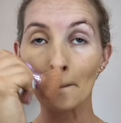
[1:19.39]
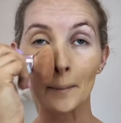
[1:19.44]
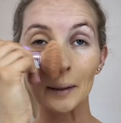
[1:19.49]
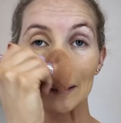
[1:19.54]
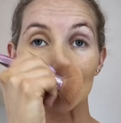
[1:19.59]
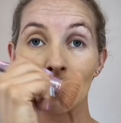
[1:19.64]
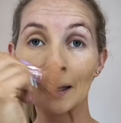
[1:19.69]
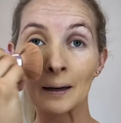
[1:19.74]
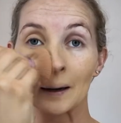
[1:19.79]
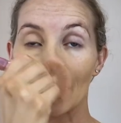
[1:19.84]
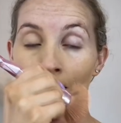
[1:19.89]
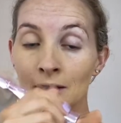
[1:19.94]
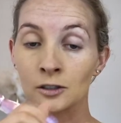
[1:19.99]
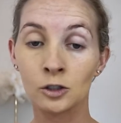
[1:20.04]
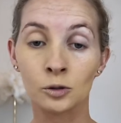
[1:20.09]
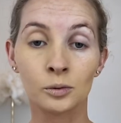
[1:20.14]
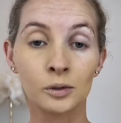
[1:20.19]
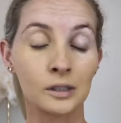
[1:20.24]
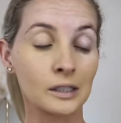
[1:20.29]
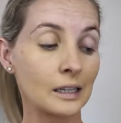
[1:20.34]
But then,
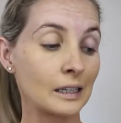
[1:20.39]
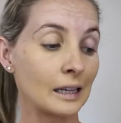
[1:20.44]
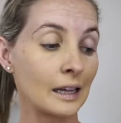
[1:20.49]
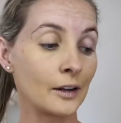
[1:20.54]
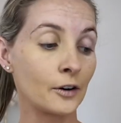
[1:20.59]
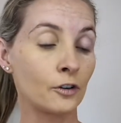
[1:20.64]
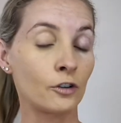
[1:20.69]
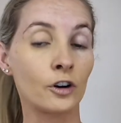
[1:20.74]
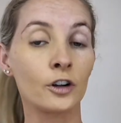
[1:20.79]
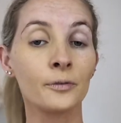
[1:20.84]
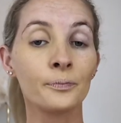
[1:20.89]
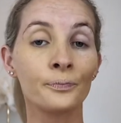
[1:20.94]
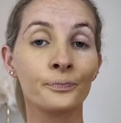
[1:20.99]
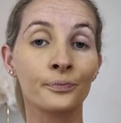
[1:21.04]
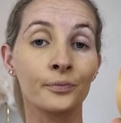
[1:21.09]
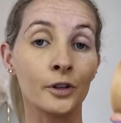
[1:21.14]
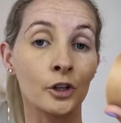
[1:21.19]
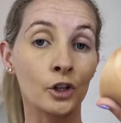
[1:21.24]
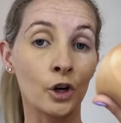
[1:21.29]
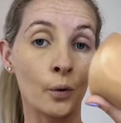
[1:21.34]
as you will see later on,
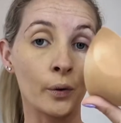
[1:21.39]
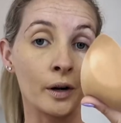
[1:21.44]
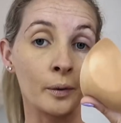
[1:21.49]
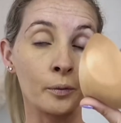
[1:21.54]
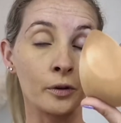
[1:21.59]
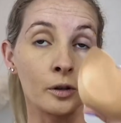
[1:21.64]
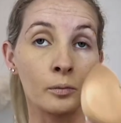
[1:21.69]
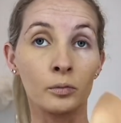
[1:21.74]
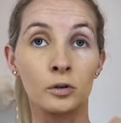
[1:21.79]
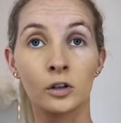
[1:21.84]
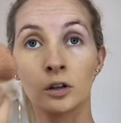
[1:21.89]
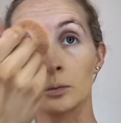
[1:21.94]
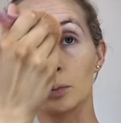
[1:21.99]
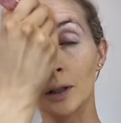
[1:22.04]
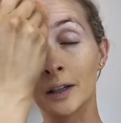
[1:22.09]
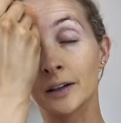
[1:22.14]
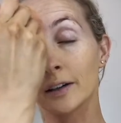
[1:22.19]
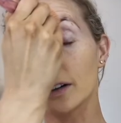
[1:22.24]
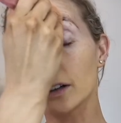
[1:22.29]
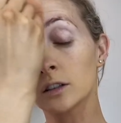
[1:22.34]
going in with a beauty
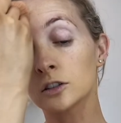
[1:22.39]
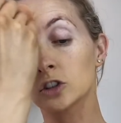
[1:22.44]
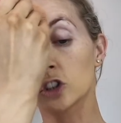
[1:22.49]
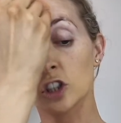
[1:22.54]
blender,